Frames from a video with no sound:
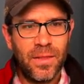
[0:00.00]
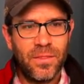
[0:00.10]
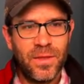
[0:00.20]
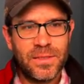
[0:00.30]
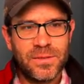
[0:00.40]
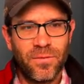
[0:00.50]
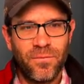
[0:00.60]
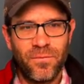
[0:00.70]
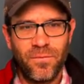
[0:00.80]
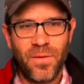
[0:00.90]
this
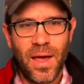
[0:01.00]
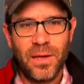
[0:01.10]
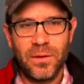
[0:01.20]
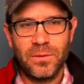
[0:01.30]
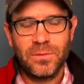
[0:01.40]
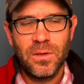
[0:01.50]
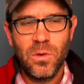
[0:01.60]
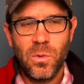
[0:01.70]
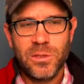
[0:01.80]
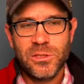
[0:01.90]
file,
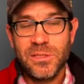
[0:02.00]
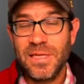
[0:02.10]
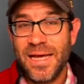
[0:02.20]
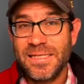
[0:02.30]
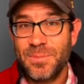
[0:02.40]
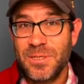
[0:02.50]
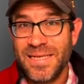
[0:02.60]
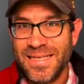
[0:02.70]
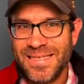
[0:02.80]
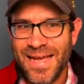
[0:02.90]
which still has a
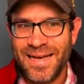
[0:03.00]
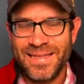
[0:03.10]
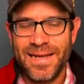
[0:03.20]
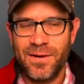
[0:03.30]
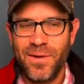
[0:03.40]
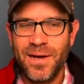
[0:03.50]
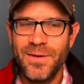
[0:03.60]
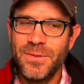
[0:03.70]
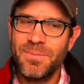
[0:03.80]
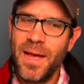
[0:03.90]
%- in there, right? It
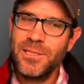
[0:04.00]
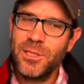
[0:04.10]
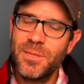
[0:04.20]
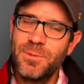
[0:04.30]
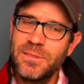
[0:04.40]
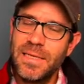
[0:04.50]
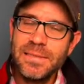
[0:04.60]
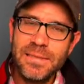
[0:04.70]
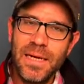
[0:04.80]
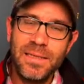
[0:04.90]
was matching the
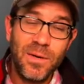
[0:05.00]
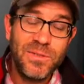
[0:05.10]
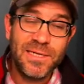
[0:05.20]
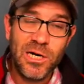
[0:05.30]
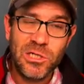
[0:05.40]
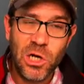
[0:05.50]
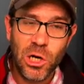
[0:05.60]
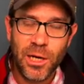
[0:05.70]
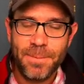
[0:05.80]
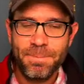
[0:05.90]
%- that was in our
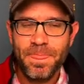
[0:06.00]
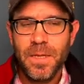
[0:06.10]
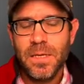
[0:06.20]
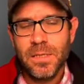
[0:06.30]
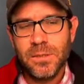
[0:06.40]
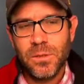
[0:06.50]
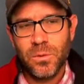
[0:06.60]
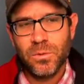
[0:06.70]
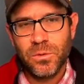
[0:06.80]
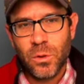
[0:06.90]
target.
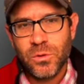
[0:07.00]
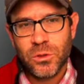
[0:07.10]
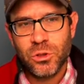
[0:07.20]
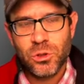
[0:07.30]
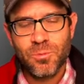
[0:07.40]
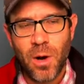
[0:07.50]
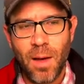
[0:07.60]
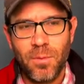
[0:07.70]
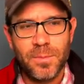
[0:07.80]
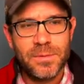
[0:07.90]
So those are two
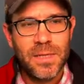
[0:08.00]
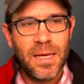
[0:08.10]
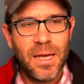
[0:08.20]
problems.